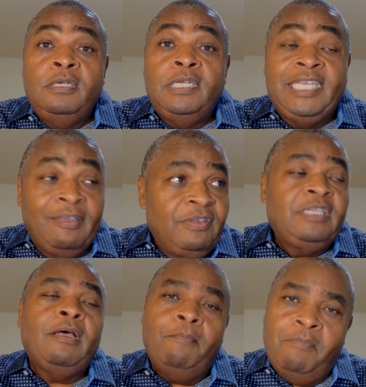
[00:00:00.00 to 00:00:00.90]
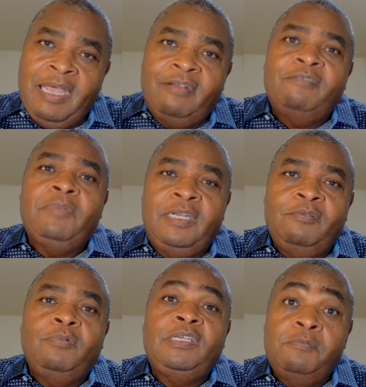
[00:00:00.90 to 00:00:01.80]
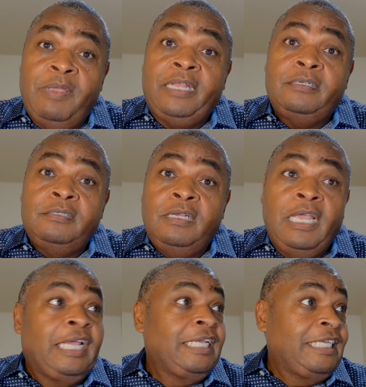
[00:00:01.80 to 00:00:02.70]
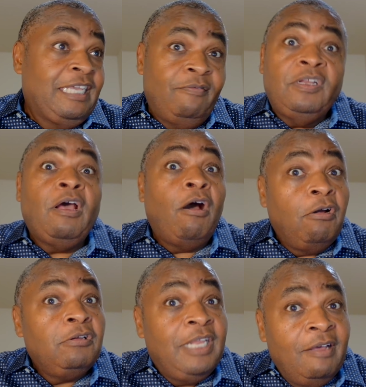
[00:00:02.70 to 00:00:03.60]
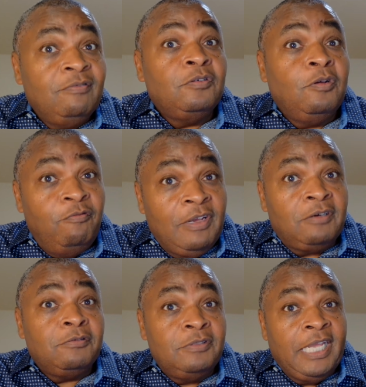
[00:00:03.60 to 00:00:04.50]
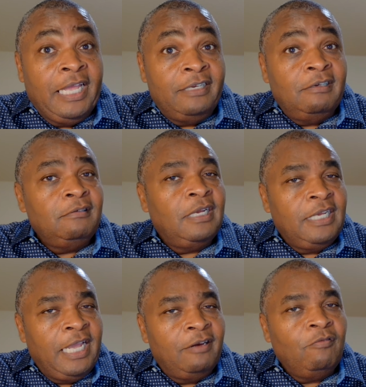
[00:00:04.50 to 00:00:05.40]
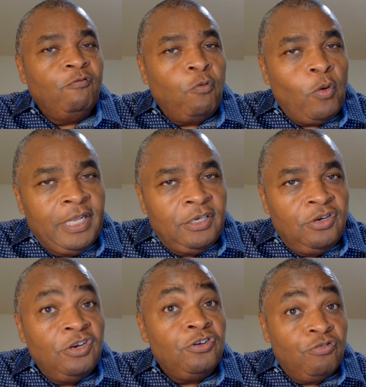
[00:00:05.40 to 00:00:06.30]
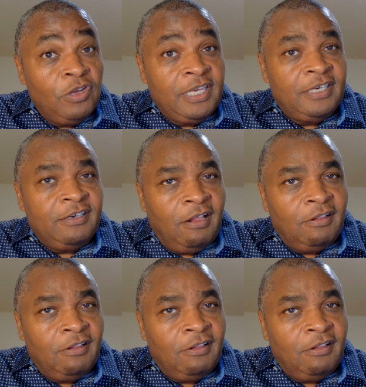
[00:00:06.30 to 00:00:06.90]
Given the amount of money we spend, given our level of federal debt, again, $40 trillion,